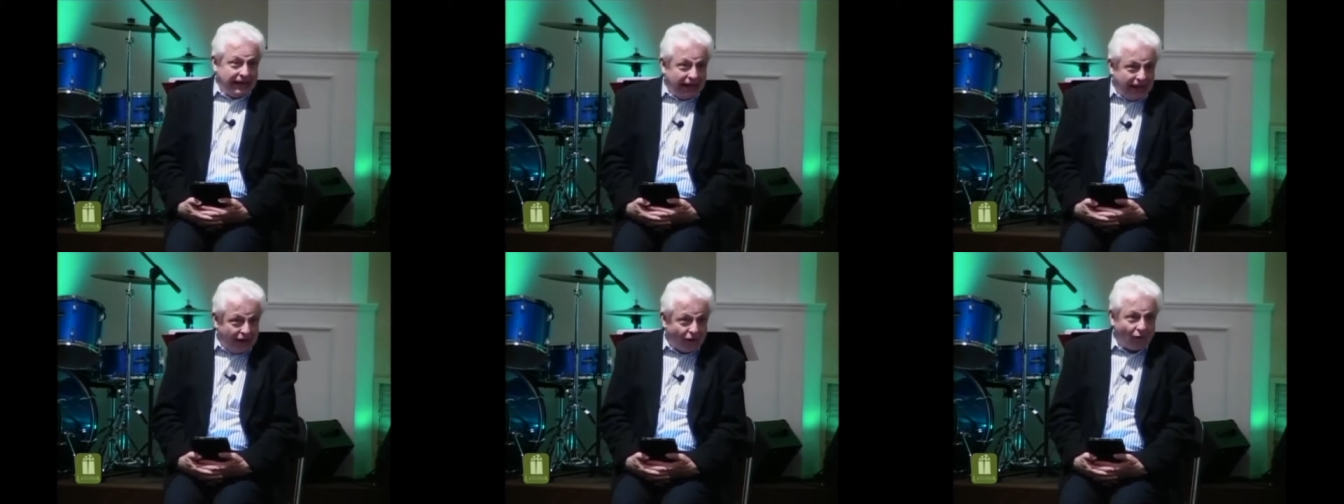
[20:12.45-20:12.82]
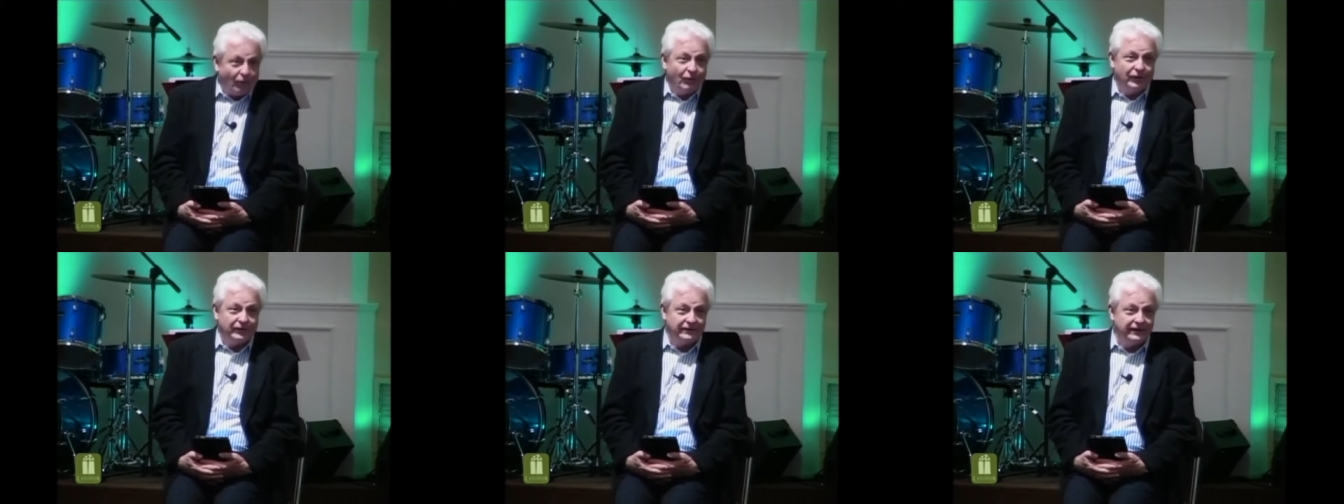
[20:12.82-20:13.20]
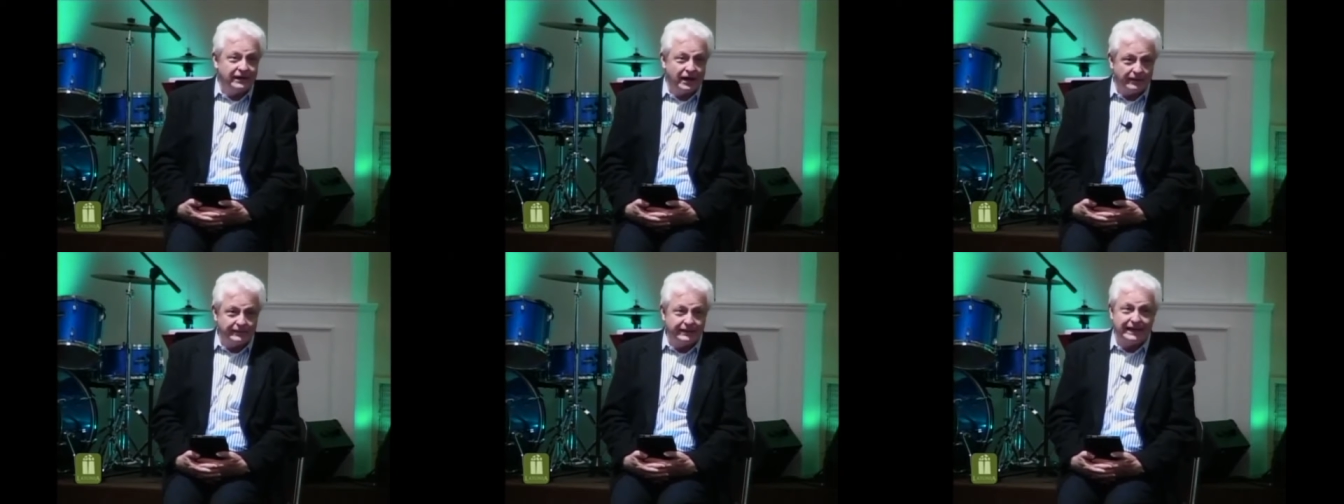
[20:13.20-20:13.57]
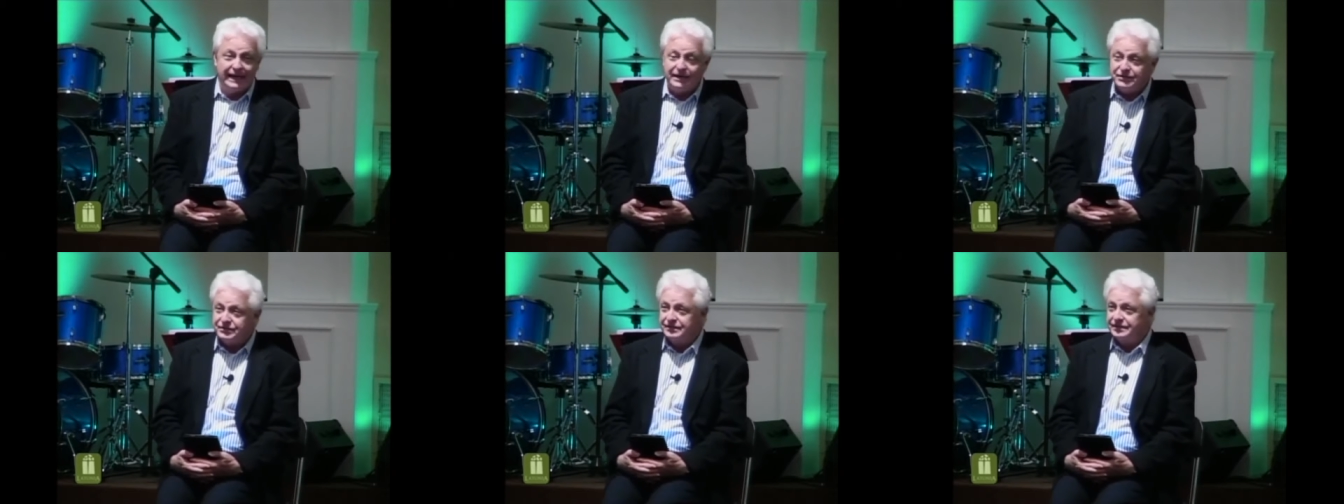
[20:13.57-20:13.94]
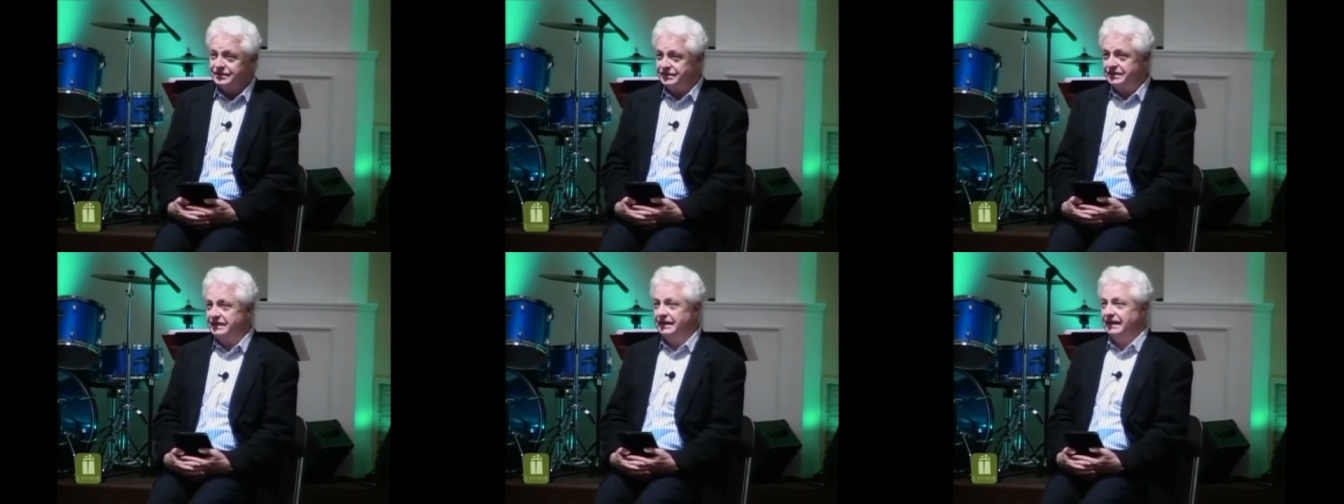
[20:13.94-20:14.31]
care what denomination
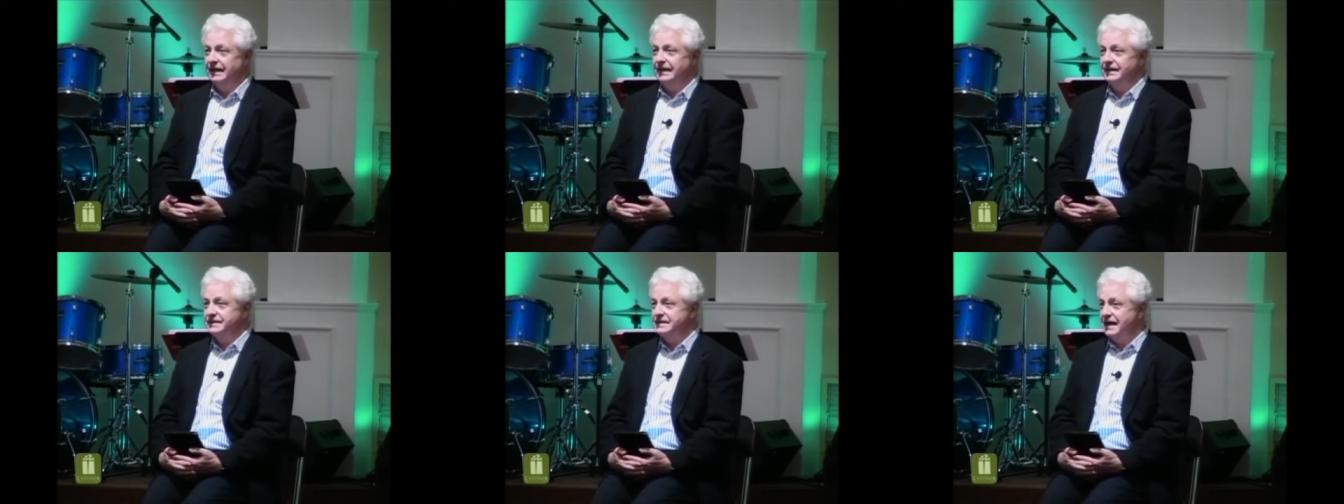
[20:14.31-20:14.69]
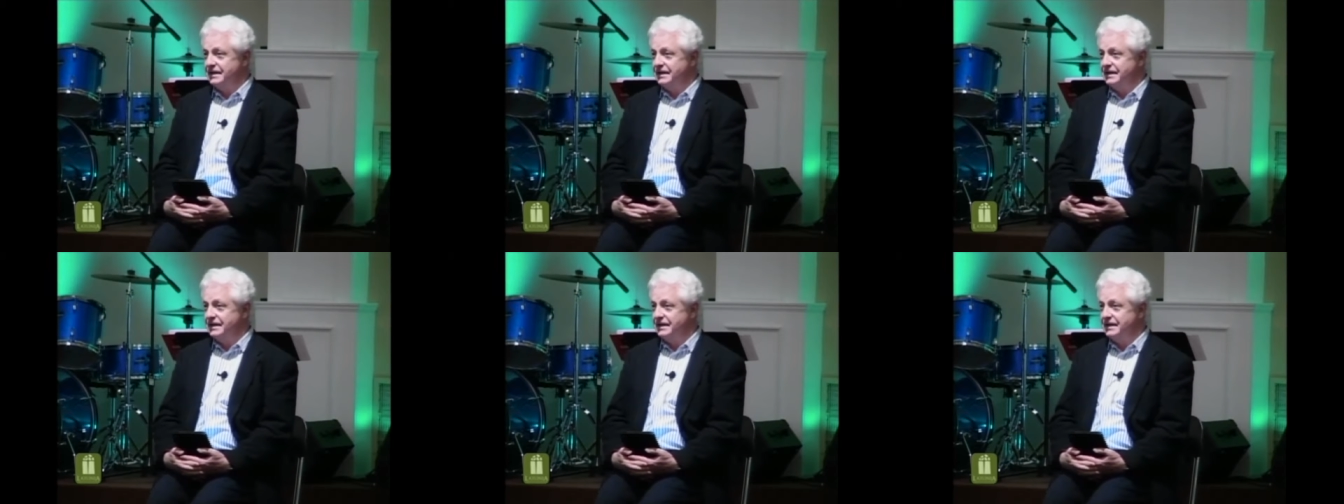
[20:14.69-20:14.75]
she is,